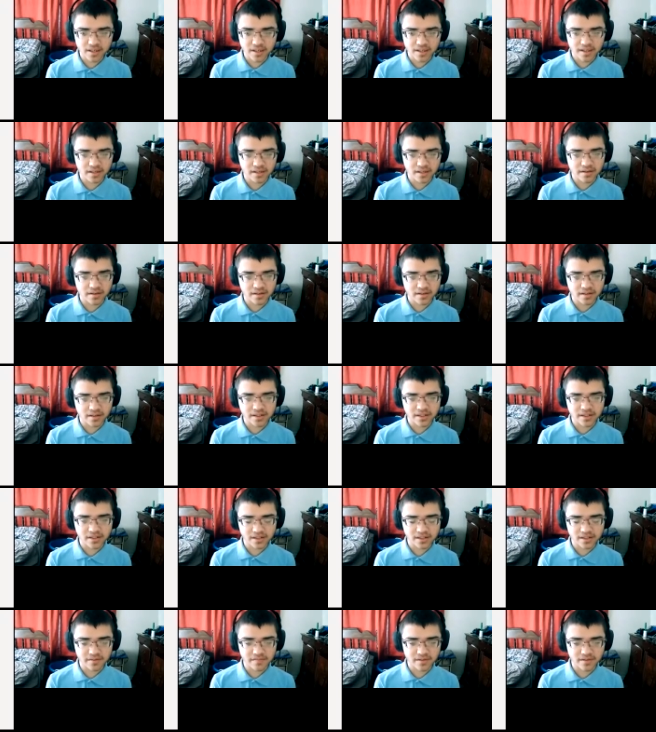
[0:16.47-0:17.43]

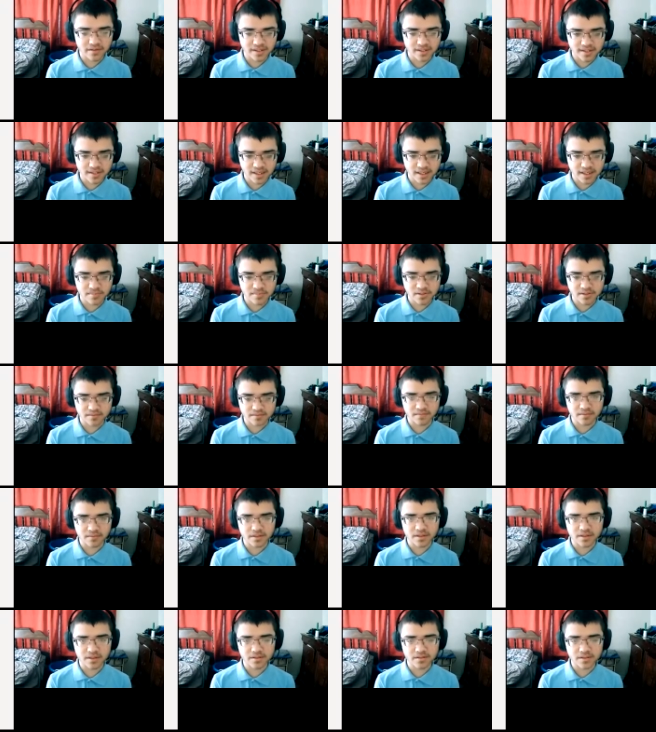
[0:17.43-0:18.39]
calculations of these types of
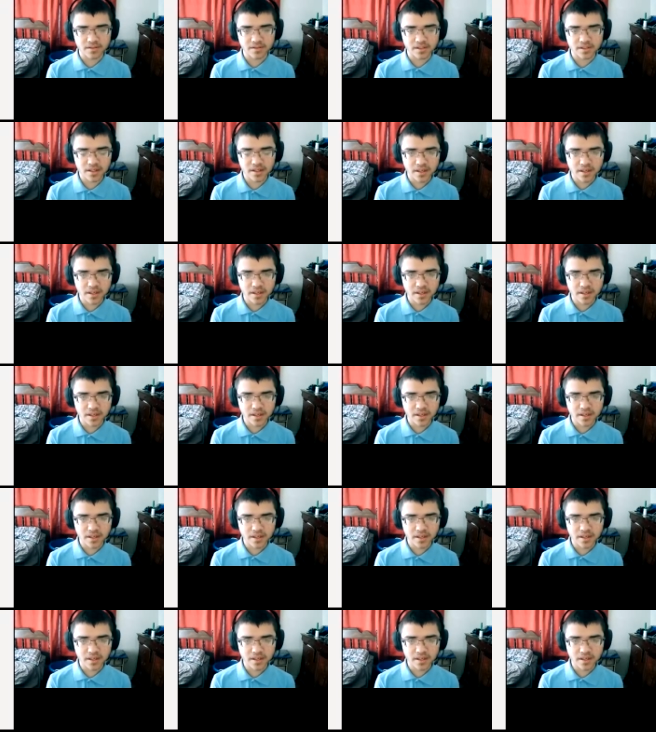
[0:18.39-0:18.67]
flows.